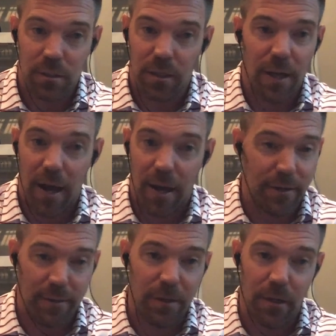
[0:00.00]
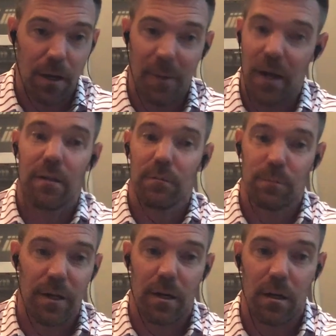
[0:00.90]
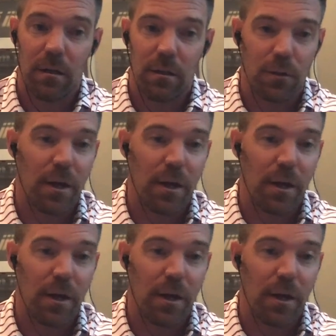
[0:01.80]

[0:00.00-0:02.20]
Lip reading: he wasn't on my radar.